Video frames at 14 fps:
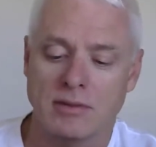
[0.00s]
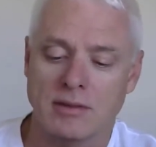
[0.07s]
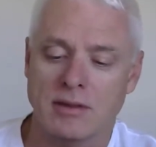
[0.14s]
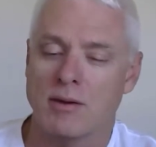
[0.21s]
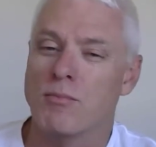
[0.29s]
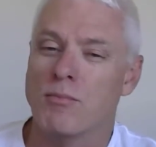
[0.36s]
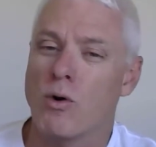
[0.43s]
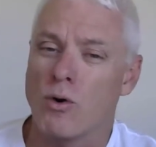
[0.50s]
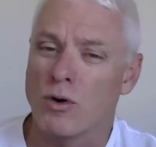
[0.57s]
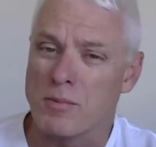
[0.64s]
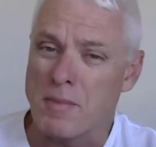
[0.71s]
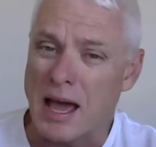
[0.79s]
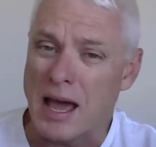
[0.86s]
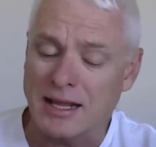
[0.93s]
They're more
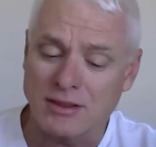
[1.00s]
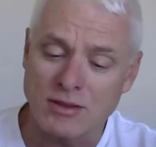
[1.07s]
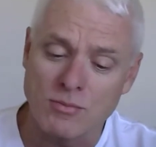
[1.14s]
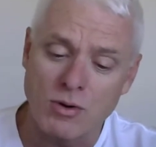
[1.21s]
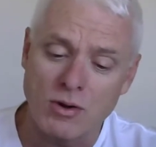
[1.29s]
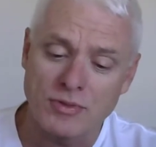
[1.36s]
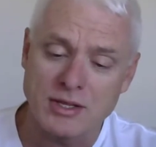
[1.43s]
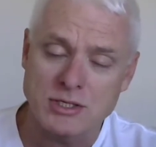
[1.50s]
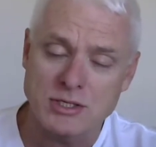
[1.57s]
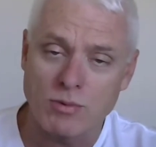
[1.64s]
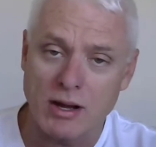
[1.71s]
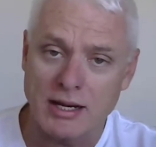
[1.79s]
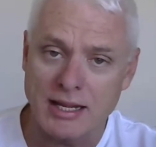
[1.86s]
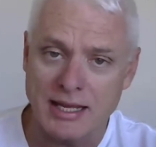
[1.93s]
automatic than what this
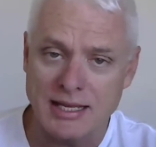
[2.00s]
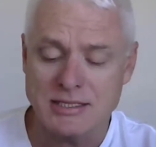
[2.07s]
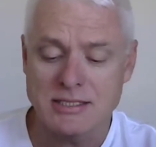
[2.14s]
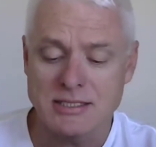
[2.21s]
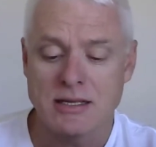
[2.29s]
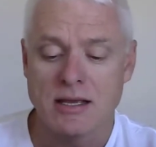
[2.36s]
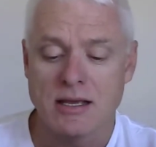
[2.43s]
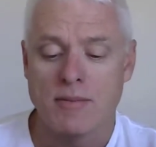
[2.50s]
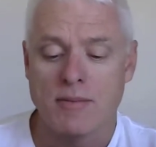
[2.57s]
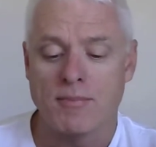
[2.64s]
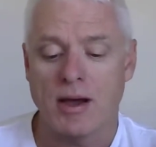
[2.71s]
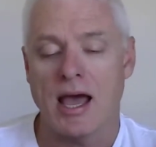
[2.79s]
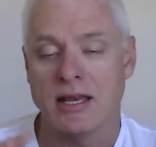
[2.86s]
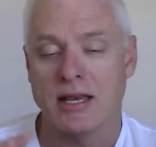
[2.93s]
one is,
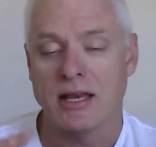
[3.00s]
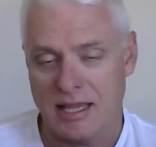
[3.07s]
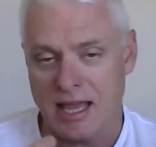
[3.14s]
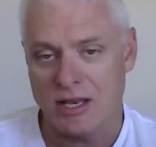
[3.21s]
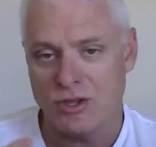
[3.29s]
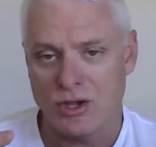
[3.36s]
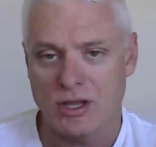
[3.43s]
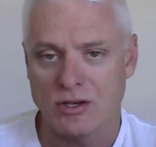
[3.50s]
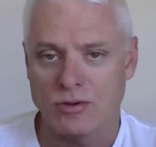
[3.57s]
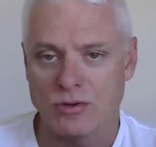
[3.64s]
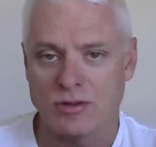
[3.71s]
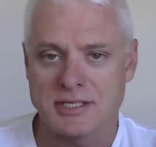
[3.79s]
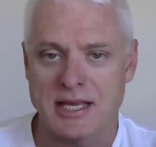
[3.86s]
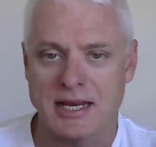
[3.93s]
and again, you can do
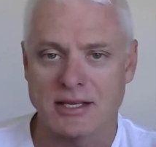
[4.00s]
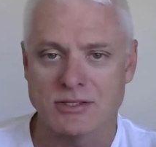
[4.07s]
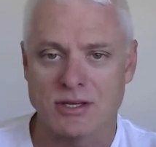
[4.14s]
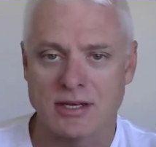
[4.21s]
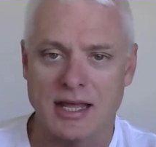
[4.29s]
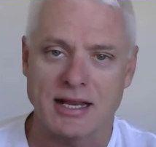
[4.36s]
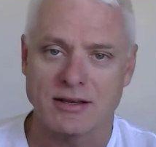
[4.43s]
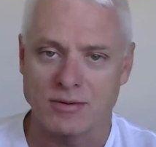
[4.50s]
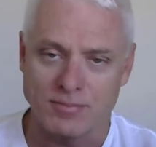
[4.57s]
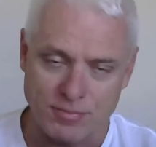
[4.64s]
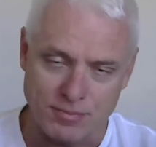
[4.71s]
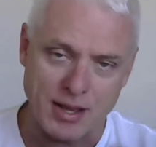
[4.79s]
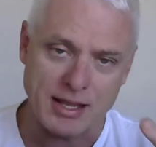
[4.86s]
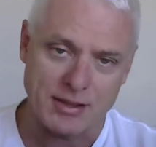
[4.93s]
the settings on that to
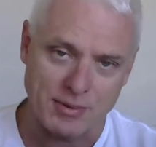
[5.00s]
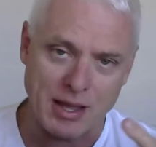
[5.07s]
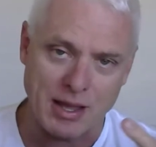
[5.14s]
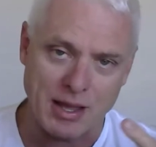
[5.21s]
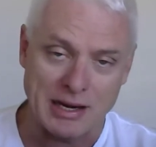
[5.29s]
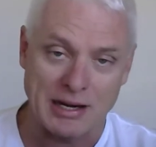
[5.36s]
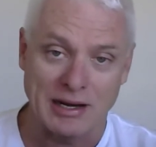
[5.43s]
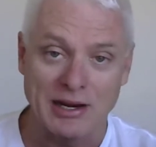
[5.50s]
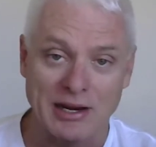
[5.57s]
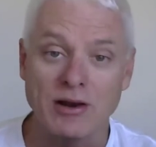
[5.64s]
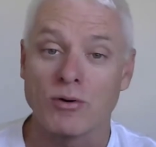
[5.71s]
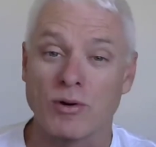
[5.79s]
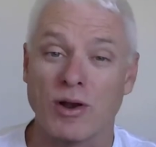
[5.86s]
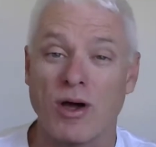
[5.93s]
make them come out a little
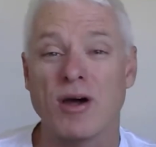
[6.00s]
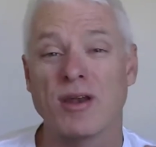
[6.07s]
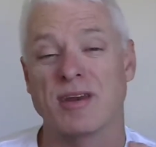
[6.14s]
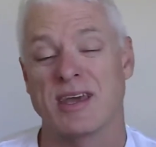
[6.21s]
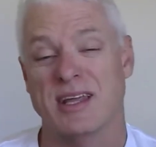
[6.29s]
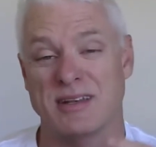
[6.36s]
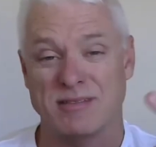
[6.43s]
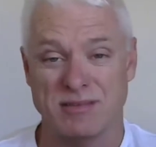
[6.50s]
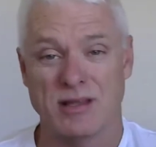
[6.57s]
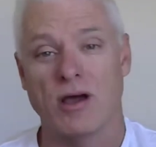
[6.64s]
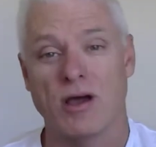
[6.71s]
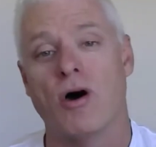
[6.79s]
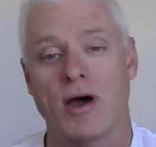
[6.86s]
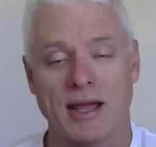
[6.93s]
or a lot, and
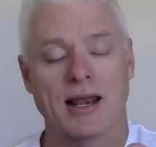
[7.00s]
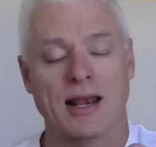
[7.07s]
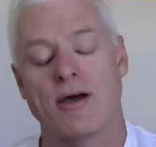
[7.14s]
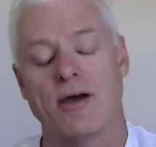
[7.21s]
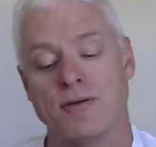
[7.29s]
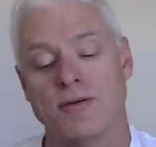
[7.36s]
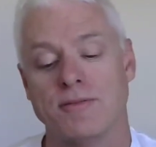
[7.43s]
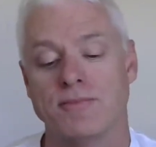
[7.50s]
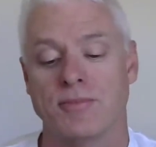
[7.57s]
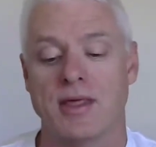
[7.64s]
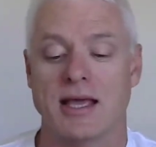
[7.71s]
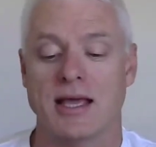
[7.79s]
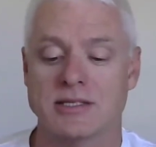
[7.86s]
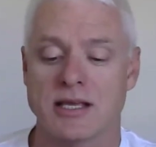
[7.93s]
high and low
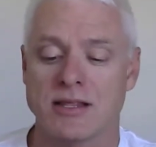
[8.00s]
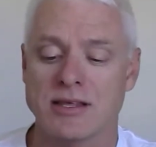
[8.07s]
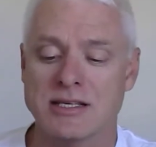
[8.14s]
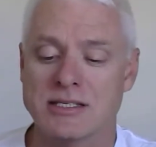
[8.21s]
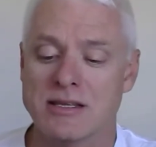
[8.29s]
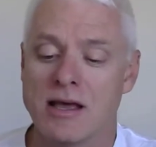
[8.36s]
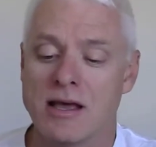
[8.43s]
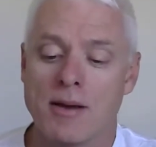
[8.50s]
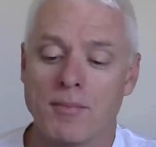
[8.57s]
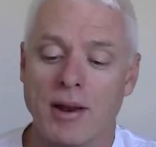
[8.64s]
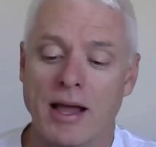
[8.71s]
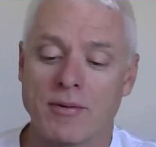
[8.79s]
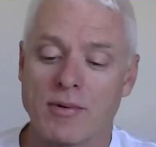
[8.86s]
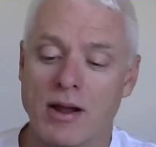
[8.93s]
there. So there's
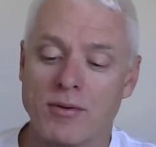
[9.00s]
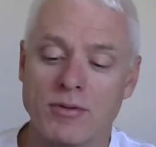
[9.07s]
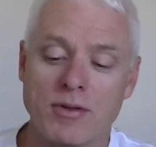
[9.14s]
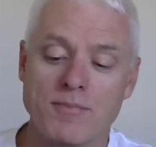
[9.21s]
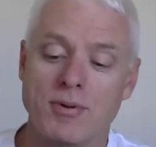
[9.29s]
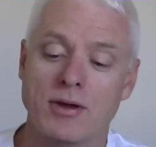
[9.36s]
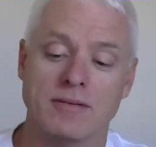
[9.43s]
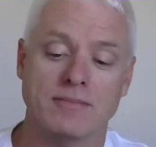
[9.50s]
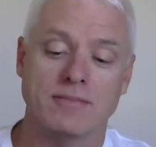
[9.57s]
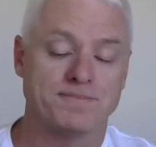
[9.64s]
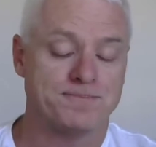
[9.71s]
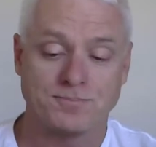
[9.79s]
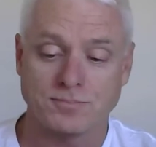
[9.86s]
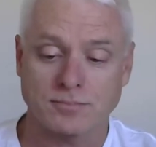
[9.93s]
playing around with them, but
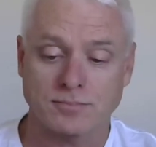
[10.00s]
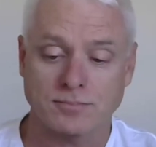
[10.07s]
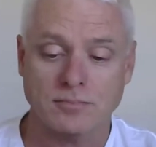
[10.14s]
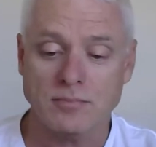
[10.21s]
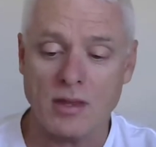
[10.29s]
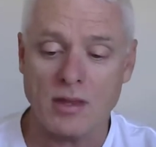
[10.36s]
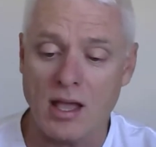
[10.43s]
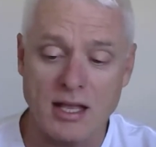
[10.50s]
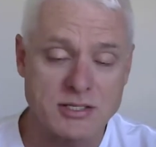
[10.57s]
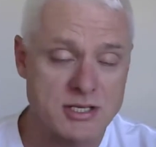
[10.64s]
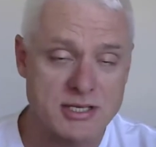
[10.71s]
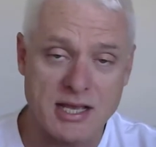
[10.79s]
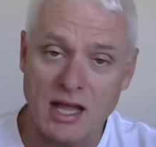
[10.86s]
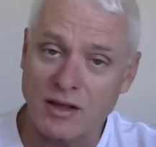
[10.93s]
as
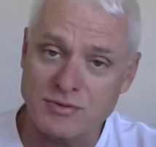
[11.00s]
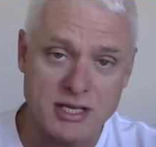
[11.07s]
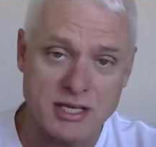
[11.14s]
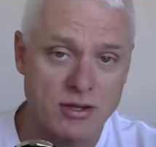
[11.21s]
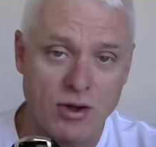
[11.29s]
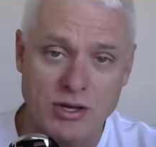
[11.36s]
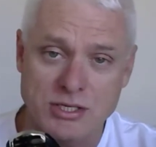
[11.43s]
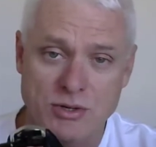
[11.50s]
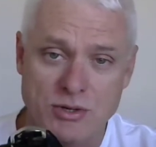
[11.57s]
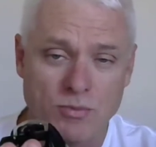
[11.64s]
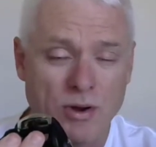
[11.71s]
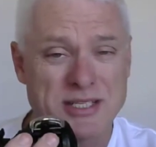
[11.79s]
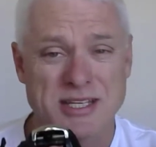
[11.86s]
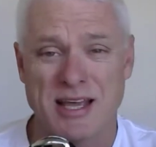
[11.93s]
I say, I've seen guys, and
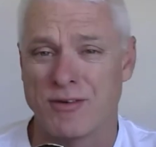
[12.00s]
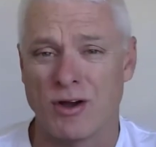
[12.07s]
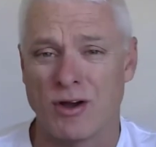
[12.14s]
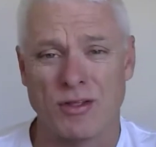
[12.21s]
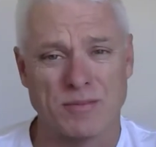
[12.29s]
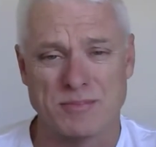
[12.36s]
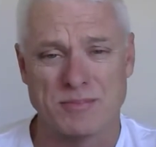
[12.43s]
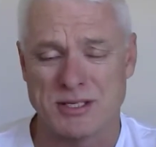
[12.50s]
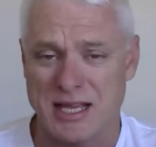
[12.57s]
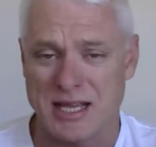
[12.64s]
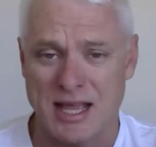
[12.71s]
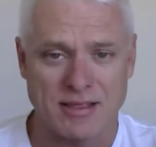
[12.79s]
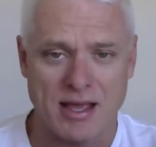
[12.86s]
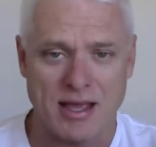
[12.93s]
once they've got them
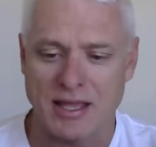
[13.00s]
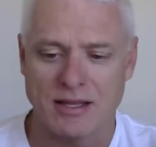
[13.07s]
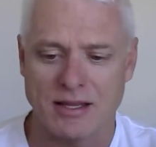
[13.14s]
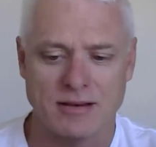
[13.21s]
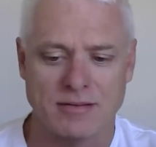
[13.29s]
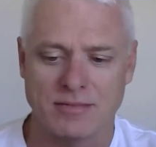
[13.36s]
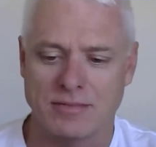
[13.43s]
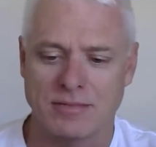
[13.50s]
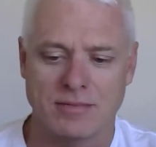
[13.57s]
set, they can